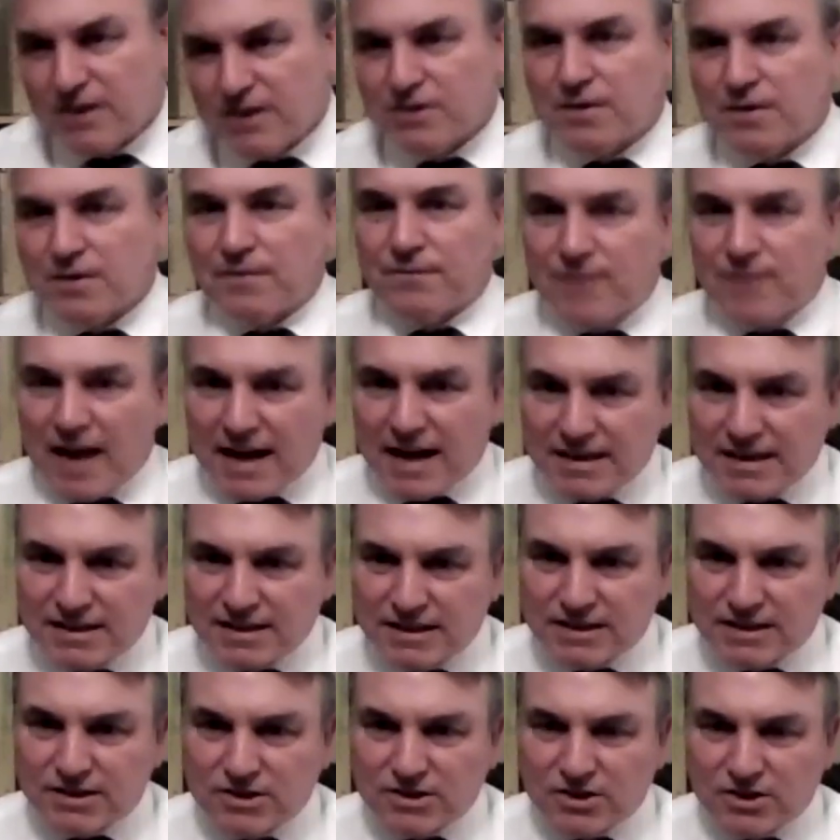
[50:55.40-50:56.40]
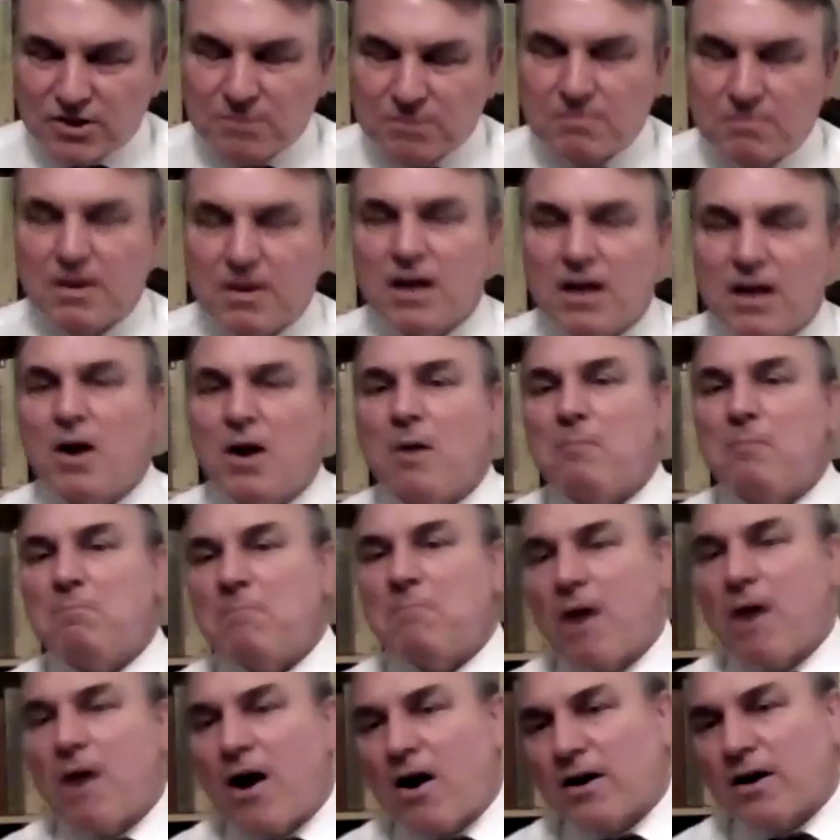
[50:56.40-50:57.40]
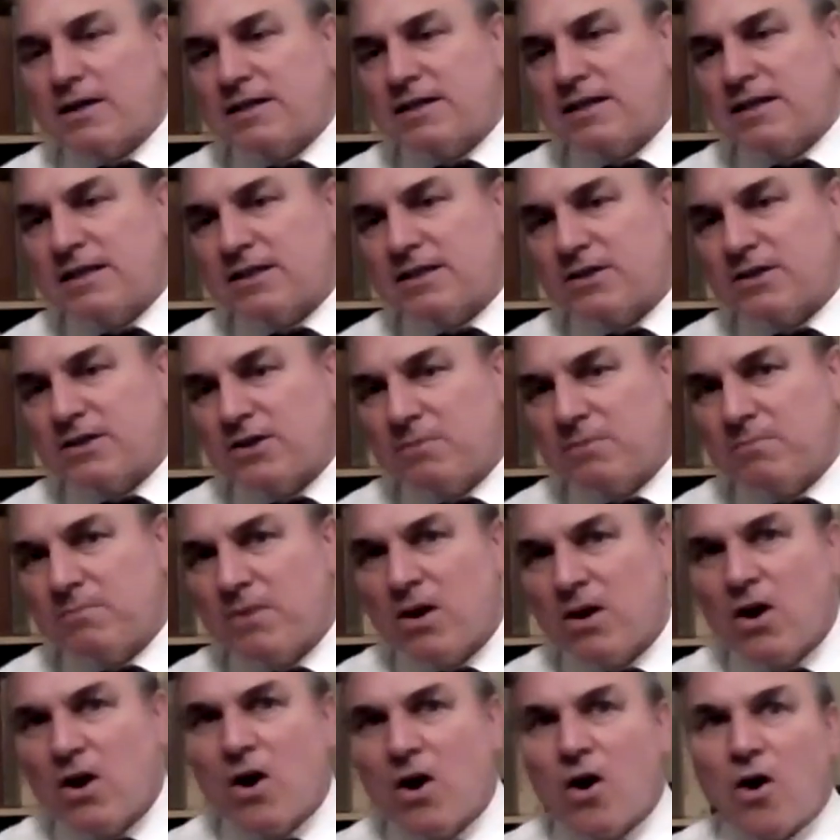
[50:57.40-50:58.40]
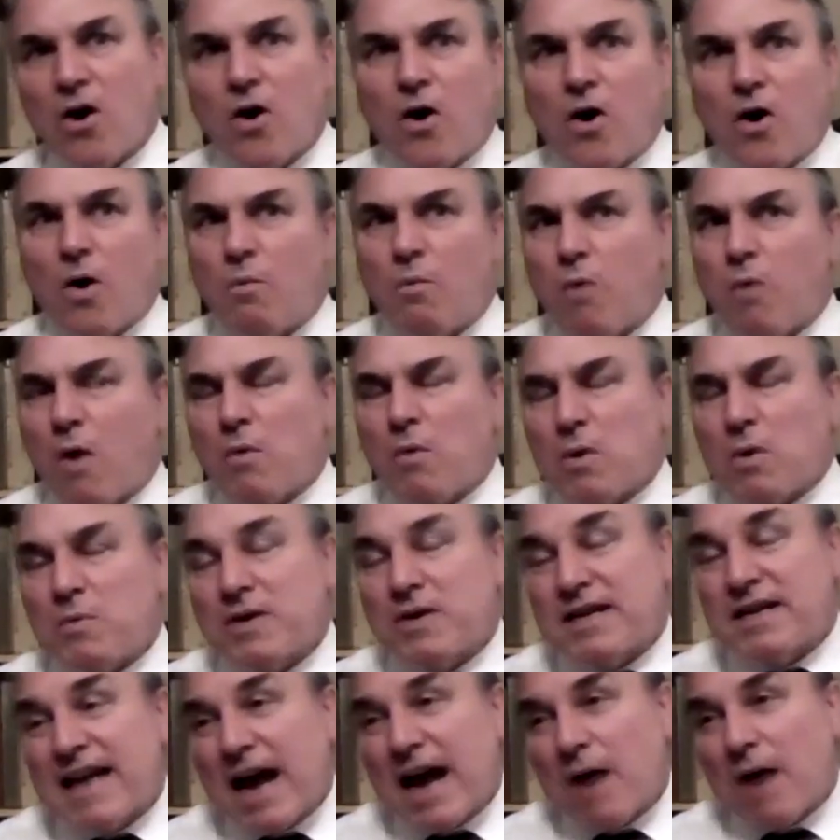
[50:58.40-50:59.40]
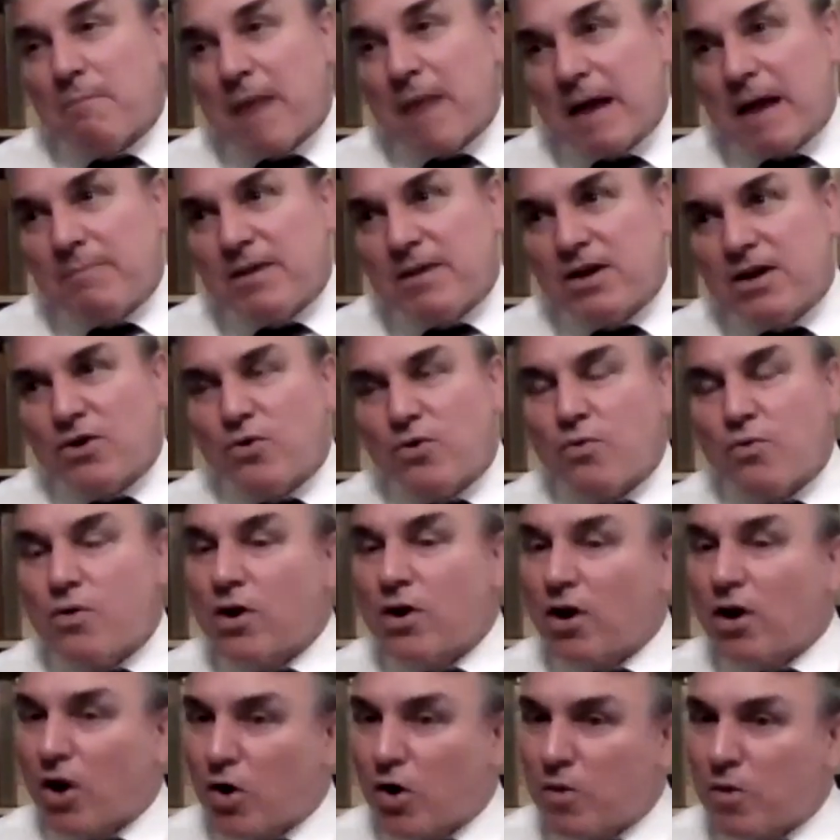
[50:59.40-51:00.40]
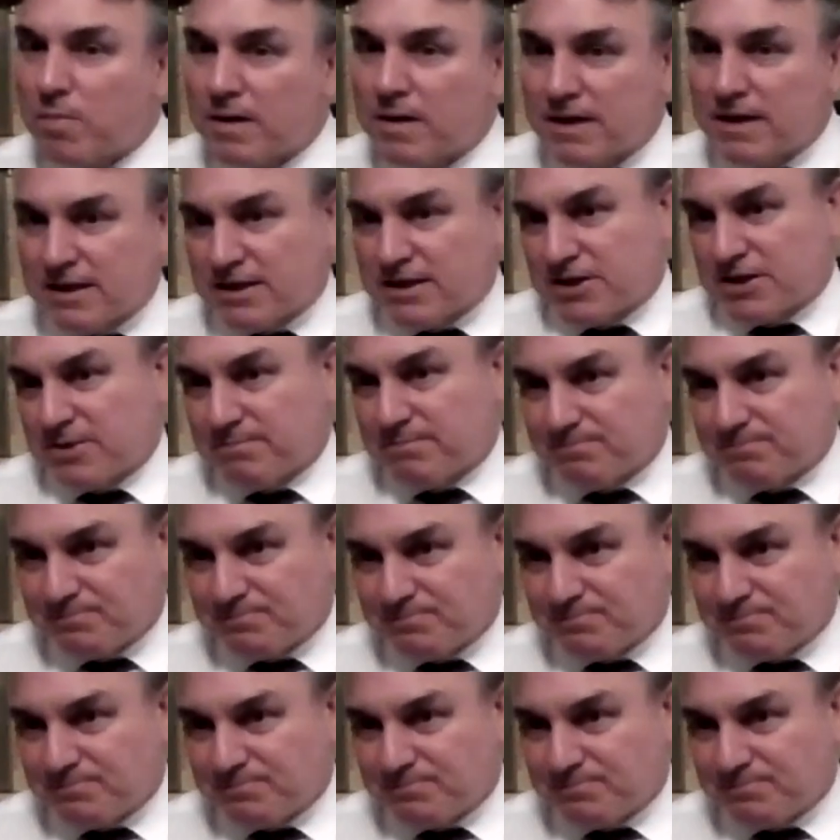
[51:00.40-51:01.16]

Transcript: to fascism, Marxism, or what we would now maybe call globalism.